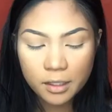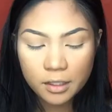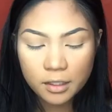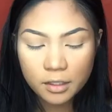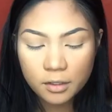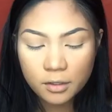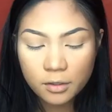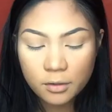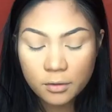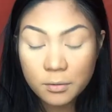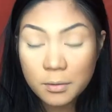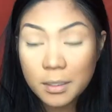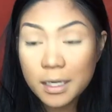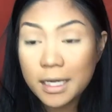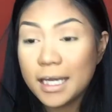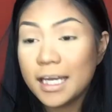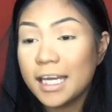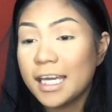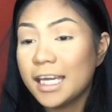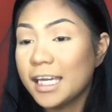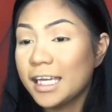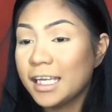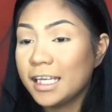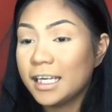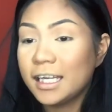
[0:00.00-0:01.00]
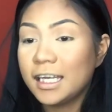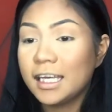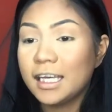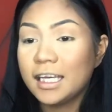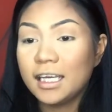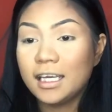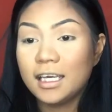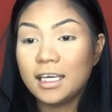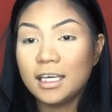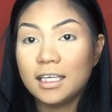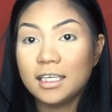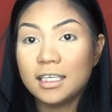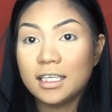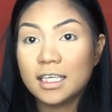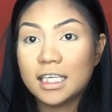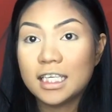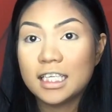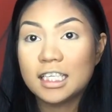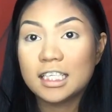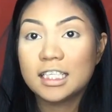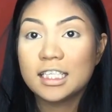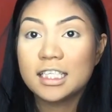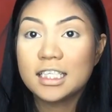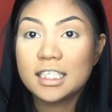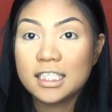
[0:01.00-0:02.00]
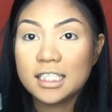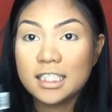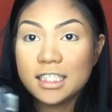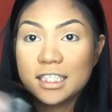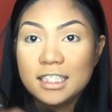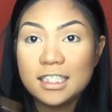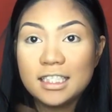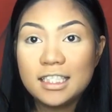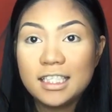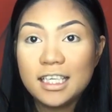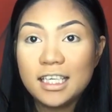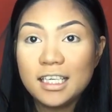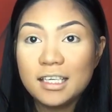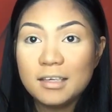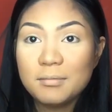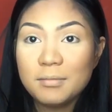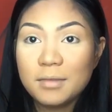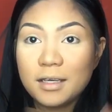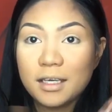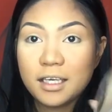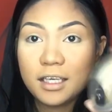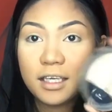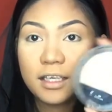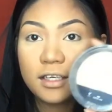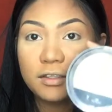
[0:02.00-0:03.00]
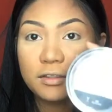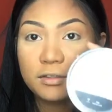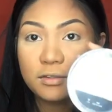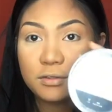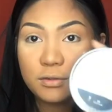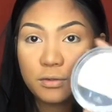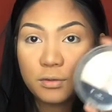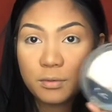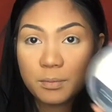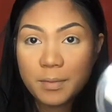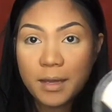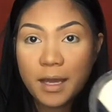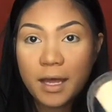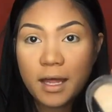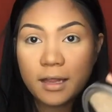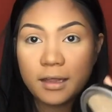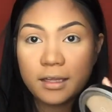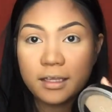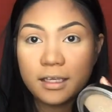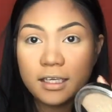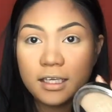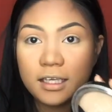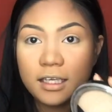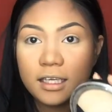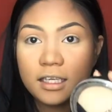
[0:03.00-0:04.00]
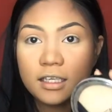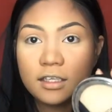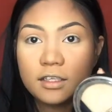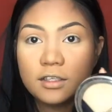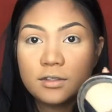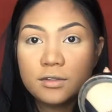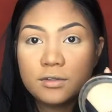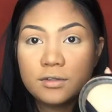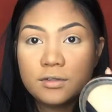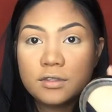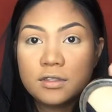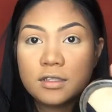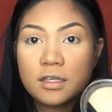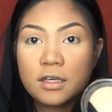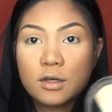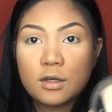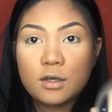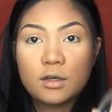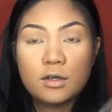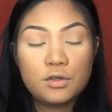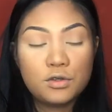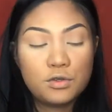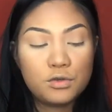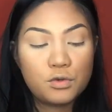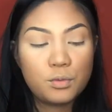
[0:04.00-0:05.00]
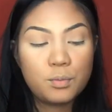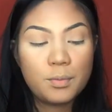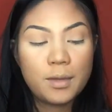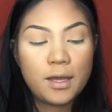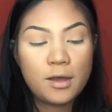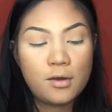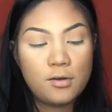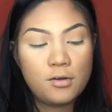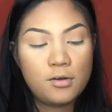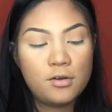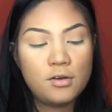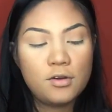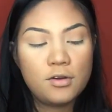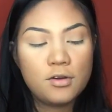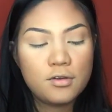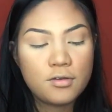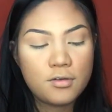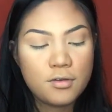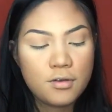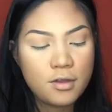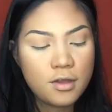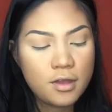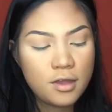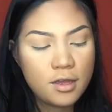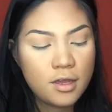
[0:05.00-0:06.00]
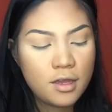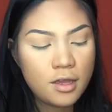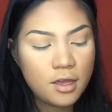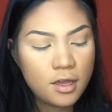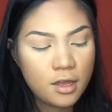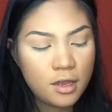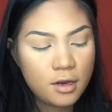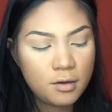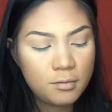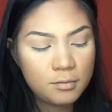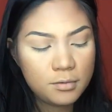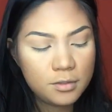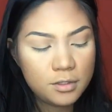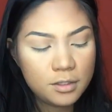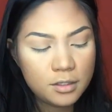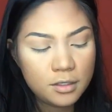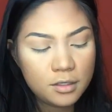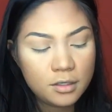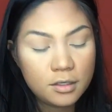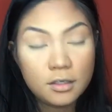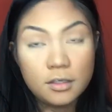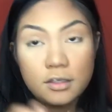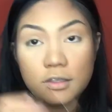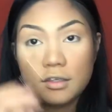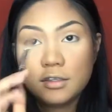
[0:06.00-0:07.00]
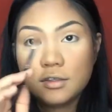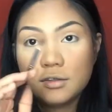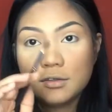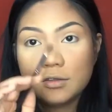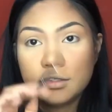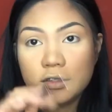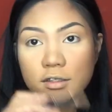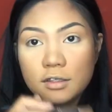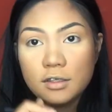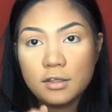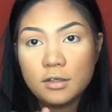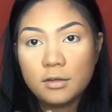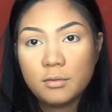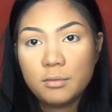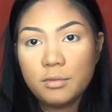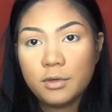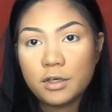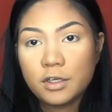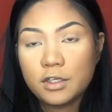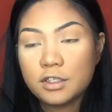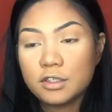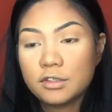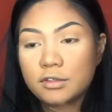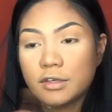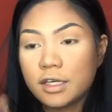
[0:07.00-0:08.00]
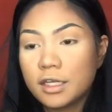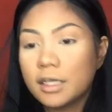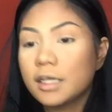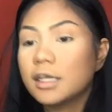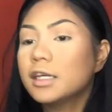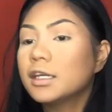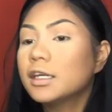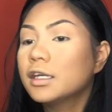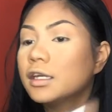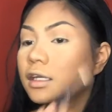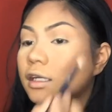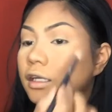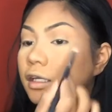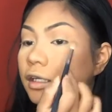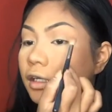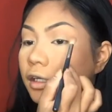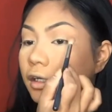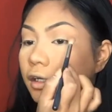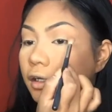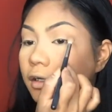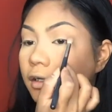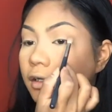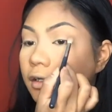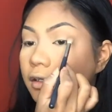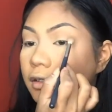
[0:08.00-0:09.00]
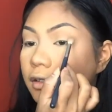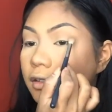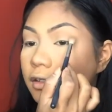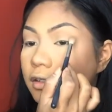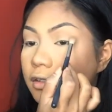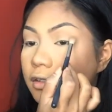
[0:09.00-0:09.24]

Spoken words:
gonna go ahead and take my contour palette and use that contour powder. Just gonna use another brush right here and